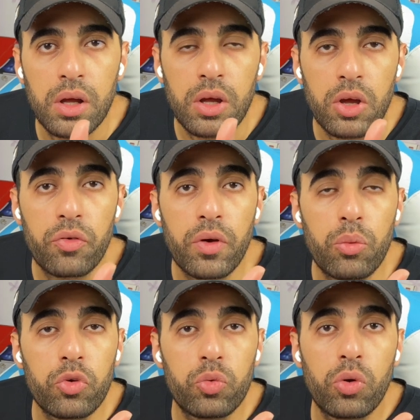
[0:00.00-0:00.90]
If I
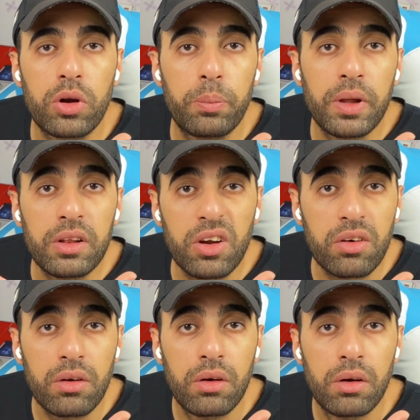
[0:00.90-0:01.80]
was work
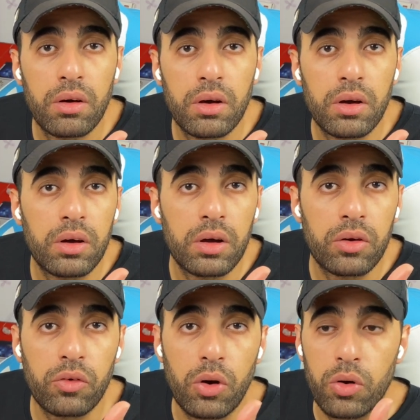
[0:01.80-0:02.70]
builder,
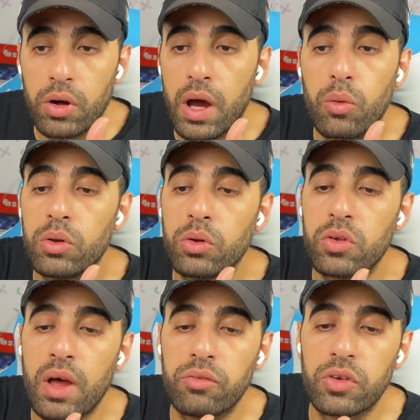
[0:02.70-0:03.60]
I will not
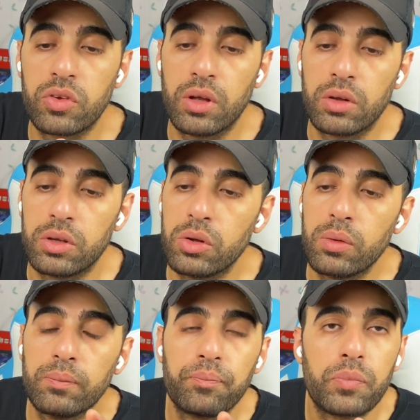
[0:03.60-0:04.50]
have this color.
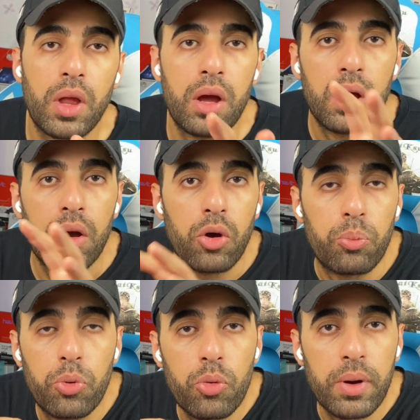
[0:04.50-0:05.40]

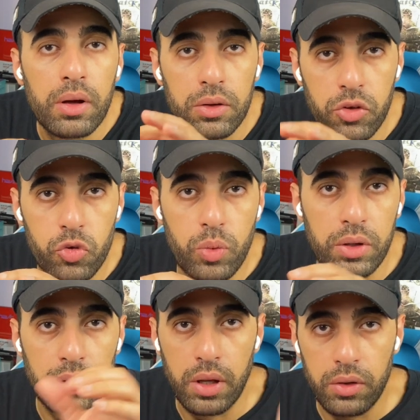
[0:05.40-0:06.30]
PUMA, this
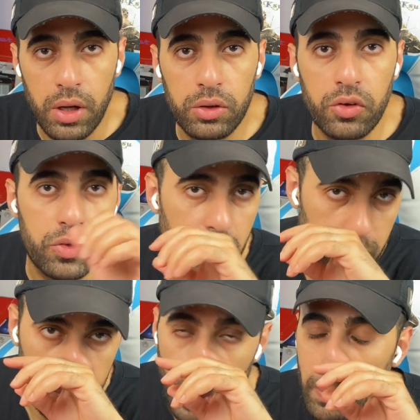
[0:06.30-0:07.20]
one and the other
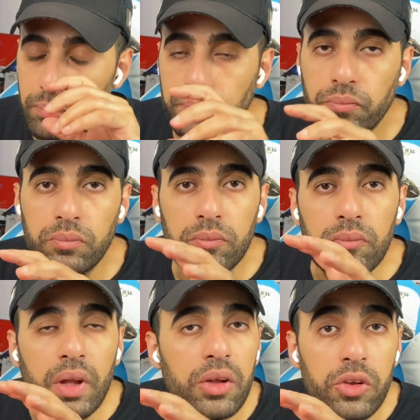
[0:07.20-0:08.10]
sneakers,
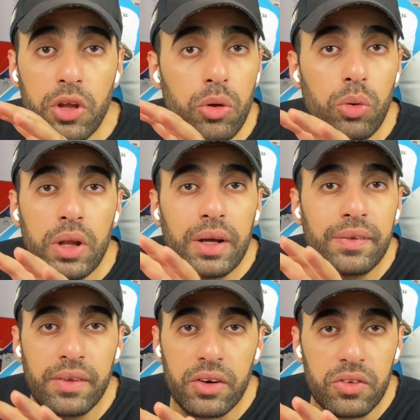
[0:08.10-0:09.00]
they collect
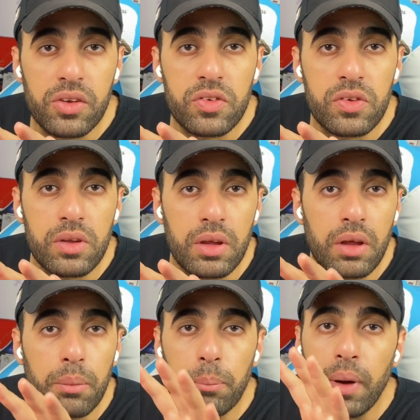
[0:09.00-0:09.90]
dirtiness
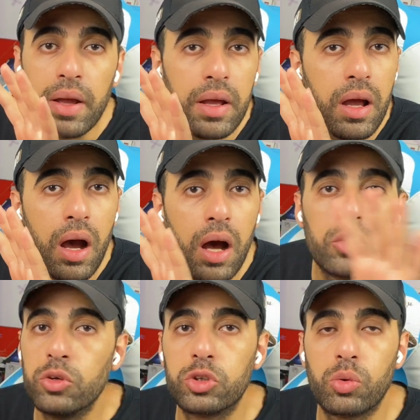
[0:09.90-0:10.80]
by
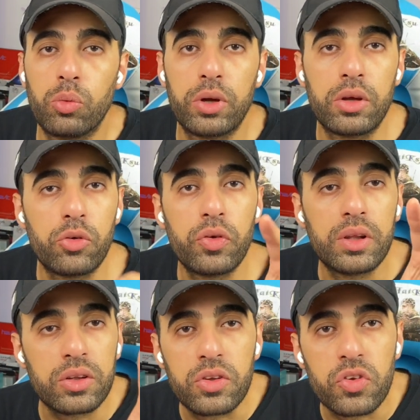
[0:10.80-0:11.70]
unusual way. You feel
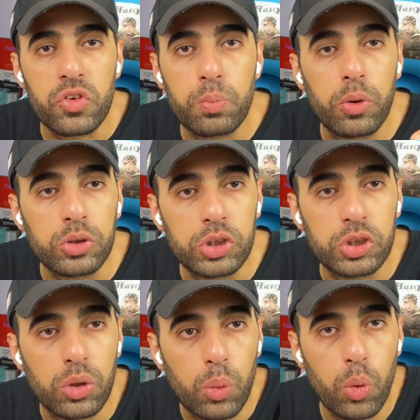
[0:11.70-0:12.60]
that this is
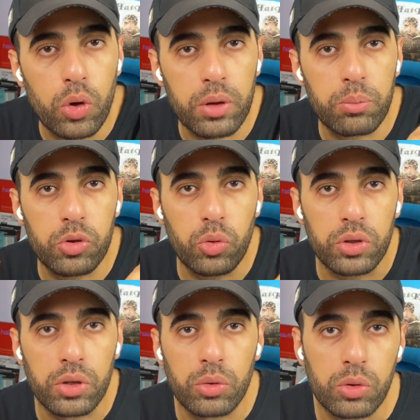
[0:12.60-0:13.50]
sponge walking
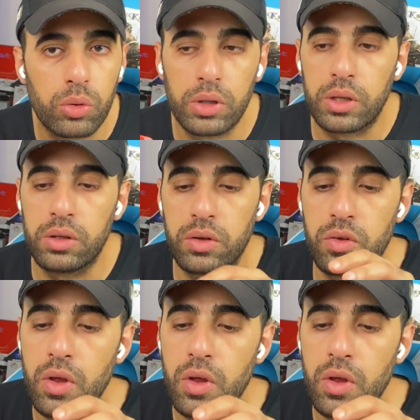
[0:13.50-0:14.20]
between, collect dirt.